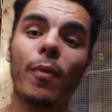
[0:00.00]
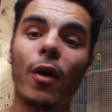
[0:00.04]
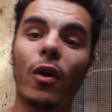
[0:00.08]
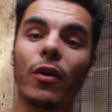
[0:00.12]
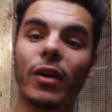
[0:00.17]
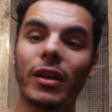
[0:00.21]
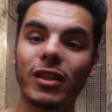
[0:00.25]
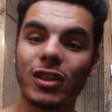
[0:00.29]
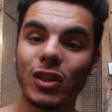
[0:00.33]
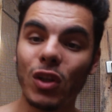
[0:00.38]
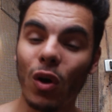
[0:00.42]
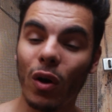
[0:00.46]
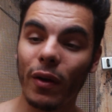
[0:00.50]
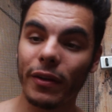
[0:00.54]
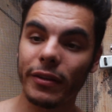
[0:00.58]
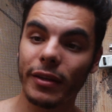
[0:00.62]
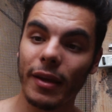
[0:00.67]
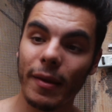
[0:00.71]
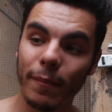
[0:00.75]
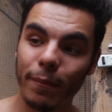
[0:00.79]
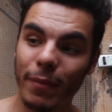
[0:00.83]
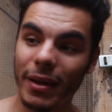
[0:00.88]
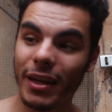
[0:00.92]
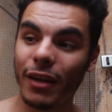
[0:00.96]
bone is not
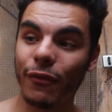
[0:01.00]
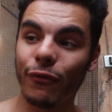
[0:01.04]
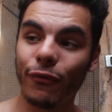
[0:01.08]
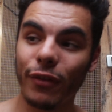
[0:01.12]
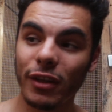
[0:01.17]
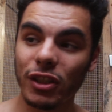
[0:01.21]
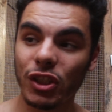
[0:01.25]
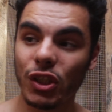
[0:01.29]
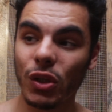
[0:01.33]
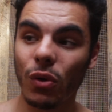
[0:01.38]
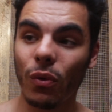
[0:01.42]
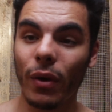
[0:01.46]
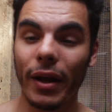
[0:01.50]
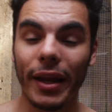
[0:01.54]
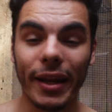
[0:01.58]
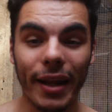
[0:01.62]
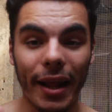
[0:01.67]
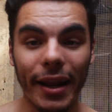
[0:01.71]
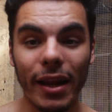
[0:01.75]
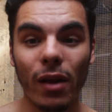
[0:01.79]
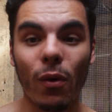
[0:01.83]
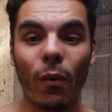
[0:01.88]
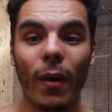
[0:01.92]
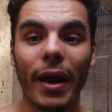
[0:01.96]
beneficial in
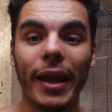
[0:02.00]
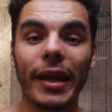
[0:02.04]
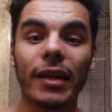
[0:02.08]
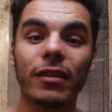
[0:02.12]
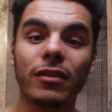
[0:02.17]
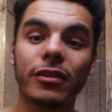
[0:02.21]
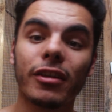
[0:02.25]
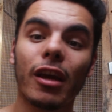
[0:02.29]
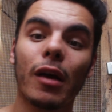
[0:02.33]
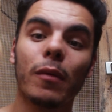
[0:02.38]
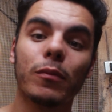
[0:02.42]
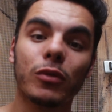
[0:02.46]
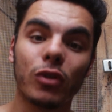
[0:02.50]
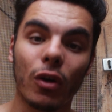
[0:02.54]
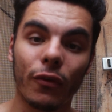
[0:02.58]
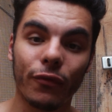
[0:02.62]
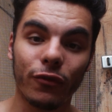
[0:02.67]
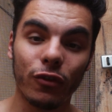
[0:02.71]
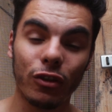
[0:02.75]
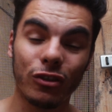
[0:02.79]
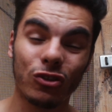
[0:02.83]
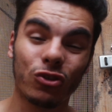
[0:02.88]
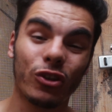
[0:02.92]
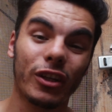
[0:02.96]
any way in terms
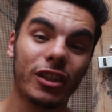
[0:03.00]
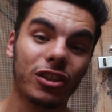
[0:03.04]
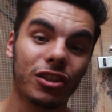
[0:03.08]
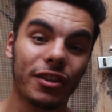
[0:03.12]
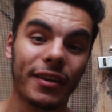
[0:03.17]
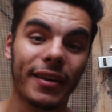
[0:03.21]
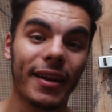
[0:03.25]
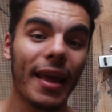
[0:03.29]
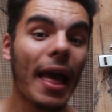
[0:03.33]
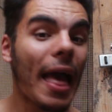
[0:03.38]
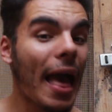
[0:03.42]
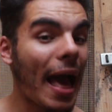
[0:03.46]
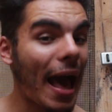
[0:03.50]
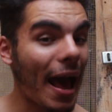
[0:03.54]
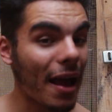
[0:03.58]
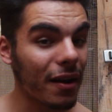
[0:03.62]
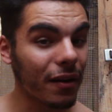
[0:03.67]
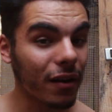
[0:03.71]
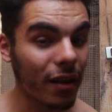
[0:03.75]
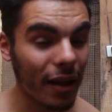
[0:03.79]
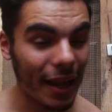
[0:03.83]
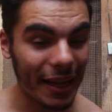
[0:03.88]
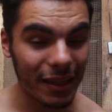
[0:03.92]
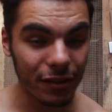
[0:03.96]
of nutrition
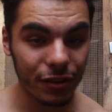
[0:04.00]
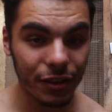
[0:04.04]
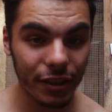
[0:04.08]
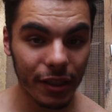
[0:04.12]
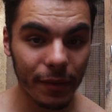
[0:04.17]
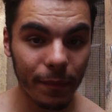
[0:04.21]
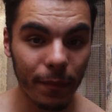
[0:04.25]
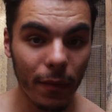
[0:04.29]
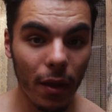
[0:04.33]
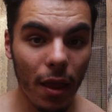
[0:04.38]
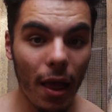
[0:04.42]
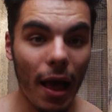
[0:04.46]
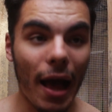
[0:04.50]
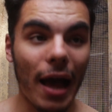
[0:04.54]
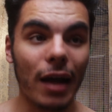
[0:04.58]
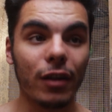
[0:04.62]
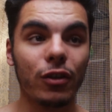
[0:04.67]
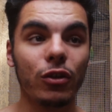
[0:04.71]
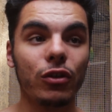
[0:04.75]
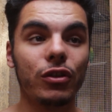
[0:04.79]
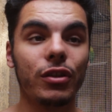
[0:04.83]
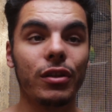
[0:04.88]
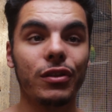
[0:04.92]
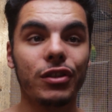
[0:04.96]
and calcium. I
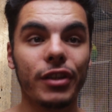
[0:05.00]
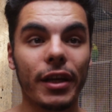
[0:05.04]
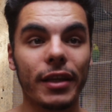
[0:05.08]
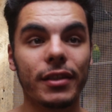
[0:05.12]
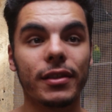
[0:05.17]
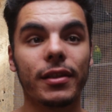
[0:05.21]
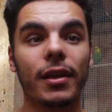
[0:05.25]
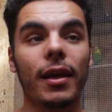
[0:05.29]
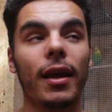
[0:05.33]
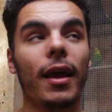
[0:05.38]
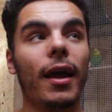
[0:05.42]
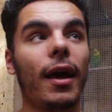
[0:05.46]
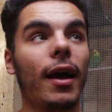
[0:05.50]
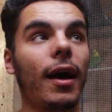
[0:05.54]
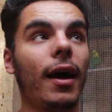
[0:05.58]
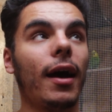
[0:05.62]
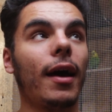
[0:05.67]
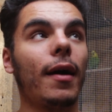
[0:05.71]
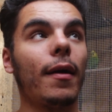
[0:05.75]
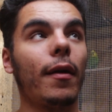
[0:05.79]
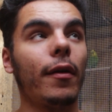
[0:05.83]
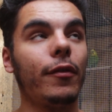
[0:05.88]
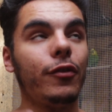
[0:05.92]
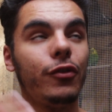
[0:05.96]
do suggest
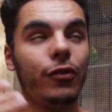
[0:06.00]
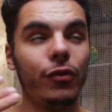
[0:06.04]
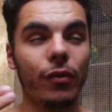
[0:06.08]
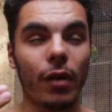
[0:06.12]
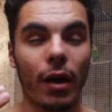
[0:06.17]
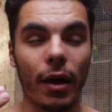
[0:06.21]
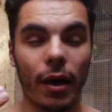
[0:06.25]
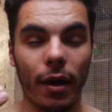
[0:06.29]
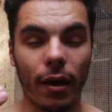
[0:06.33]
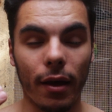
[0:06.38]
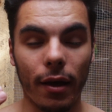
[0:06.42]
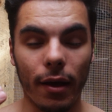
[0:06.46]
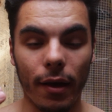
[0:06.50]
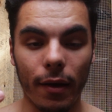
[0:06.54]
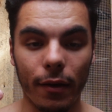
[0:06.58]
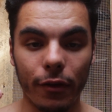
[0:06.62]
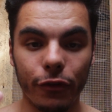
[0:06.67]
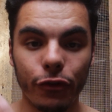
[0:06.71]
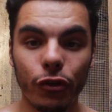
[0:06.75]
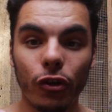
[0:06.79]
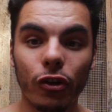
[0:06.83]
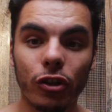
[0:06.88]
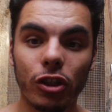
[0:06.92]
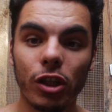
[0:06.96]

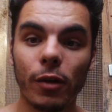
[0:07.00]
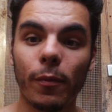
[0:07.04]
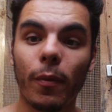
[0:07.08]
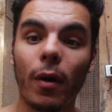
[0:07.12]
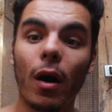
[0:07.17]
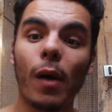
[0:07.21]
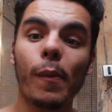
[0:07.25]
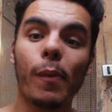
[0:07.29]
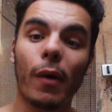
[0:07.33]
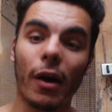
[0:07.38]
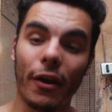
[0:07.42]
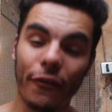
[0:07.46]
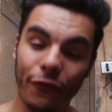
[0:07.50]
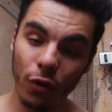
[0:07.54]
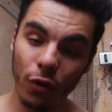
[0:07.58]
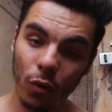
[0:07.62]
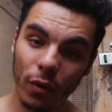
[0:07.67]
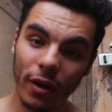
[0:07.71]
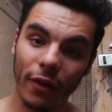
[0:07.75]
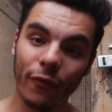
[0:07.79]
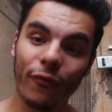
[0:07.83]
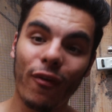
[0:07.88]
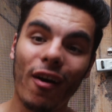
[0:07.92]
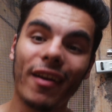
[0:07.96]
NutriBar, but you
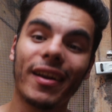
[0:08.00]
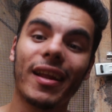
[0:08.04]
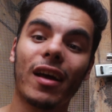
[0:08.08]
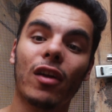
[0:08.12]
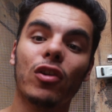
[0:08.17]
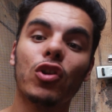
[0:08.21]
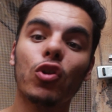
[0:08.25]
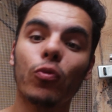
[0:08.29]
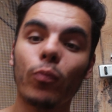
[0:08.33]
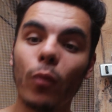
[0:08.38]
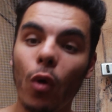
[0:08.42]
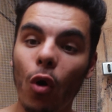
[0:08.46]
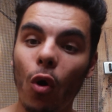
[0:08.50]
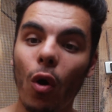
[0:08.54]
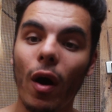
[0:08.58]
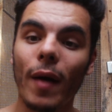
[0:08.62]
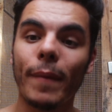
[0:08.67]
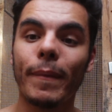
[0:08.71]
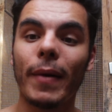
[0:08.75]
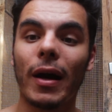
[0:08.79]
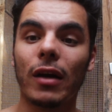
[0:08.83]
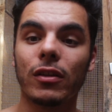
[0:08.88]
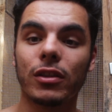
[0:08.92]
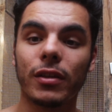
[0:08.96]
want to find out more
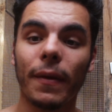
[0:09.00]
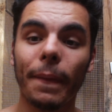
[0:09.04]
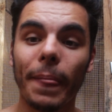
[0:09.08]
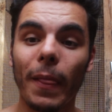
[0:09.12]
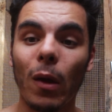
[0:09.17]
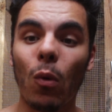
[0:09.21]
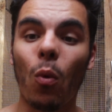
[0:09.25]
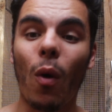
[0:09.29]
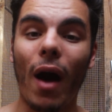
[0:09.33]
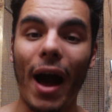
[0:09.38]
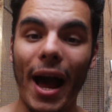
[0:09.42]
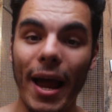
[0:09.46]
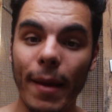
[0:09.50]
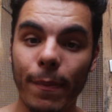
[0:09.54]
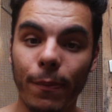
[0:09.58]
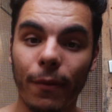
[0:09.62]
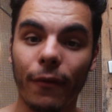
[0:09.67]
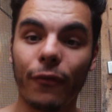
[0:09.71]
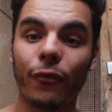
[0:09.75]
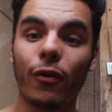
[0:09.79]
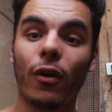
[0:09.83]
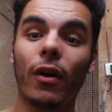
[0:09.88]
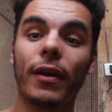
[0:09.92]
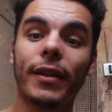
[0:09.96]
about what I
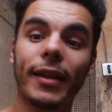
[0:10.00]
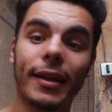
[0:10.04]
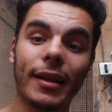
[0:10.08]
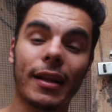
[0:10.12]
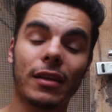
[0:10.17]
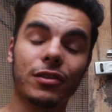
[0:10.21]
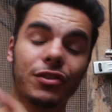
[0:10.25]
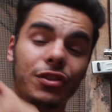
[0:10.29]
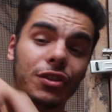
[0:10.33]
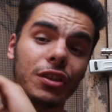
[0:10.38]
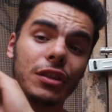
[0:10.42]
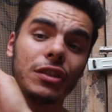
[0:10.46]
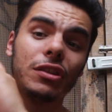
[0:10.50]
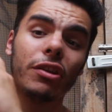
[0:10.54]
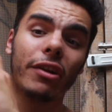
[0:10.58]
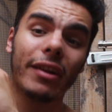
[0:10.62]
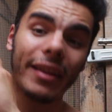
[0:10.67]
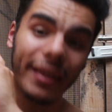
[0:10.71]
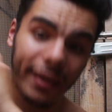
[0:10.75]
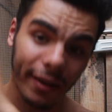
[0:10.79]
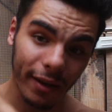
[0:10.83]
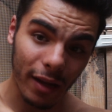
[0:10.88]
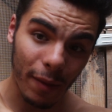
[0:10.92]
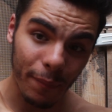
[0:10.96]
prefer, then I suggest you
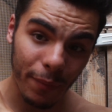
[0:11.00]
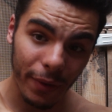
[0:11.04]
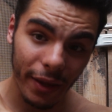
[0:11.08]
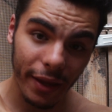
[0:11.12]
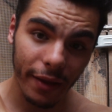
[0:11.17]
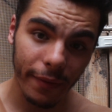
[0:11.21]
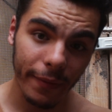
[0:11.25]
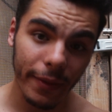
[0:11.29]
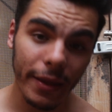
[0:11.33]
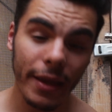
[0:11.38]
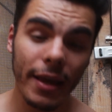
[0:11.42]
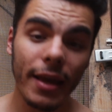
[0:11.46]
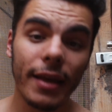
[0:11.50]
clicking up here.